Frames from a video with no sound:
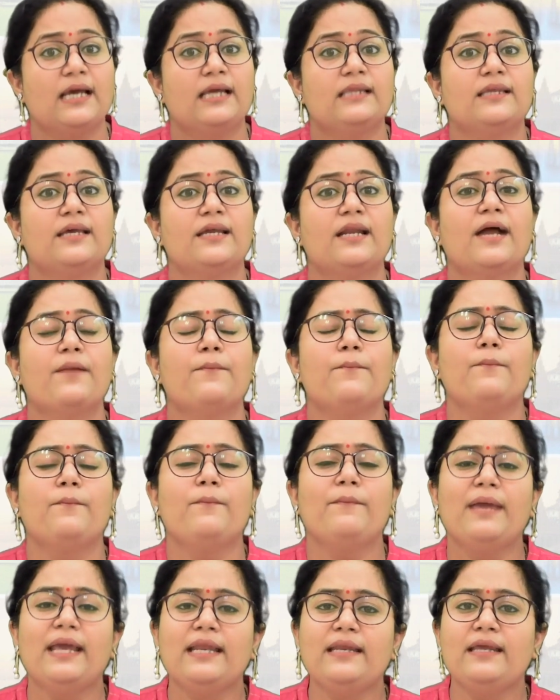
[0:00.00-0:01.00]
there are
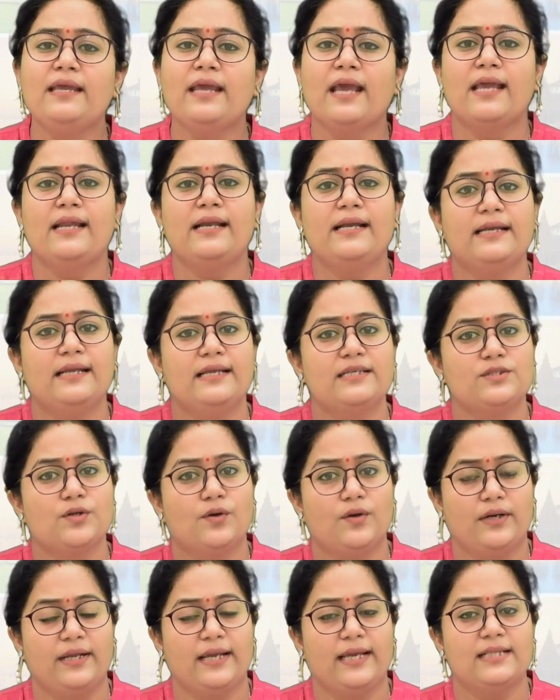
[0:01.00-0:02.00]
many heritage
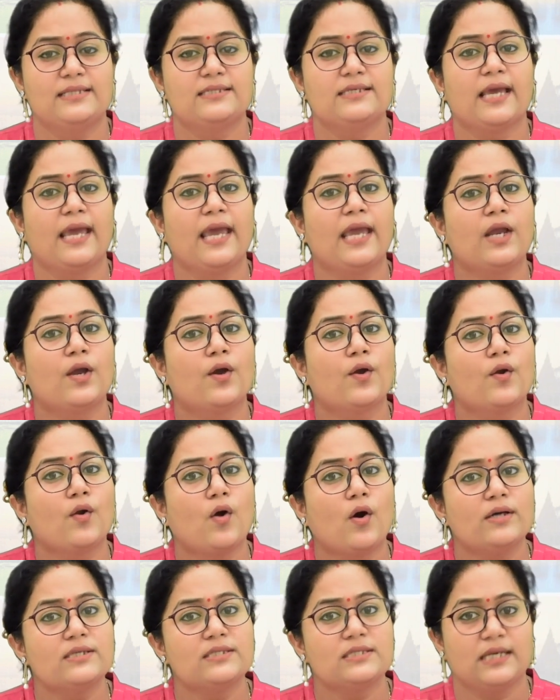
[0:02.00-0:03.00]
hotels
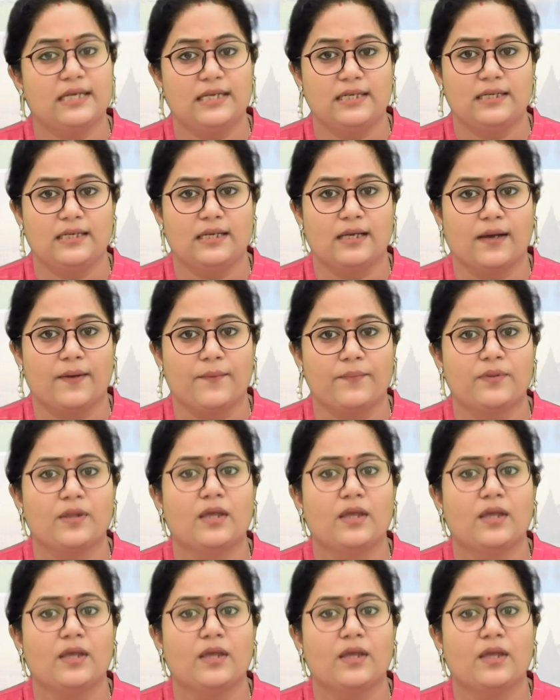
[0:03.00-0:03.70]
across India